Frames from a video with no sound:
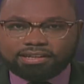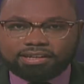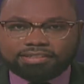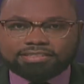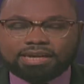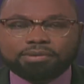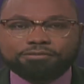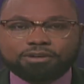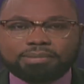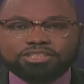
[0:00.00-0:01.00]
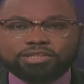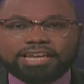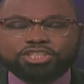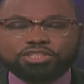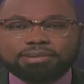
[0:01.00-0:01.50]
It's coming from
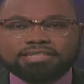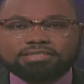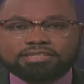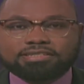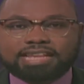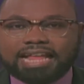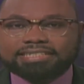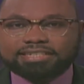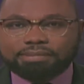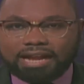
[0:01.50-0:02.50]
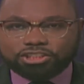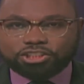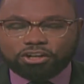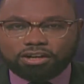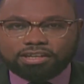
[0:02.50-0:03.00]
Education Minister Santia
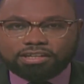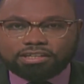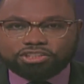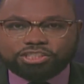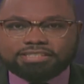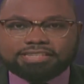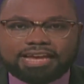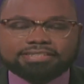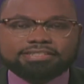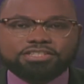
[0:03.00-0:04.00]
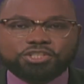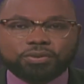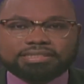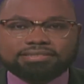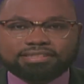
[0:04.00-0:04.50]
Bradshaw. She says
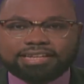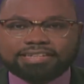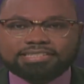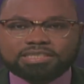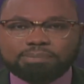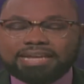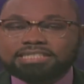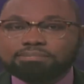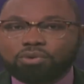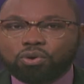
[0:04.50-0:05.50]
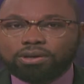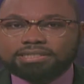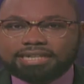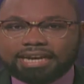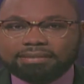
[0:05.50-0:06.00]
students today spend more
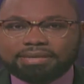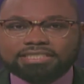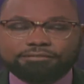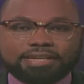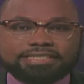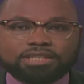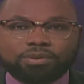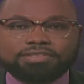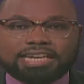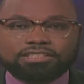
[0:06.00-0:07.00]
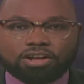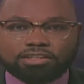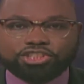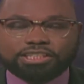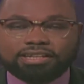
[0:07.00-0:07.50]
time interfacing with
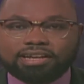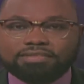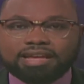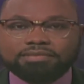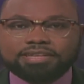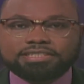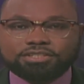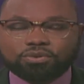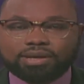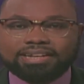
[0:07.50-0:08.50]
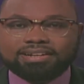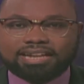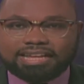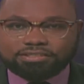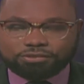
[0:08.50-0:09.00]
technology than they do in
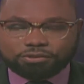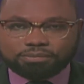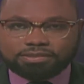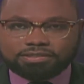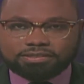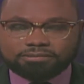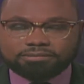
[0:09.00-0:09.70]
classrooms.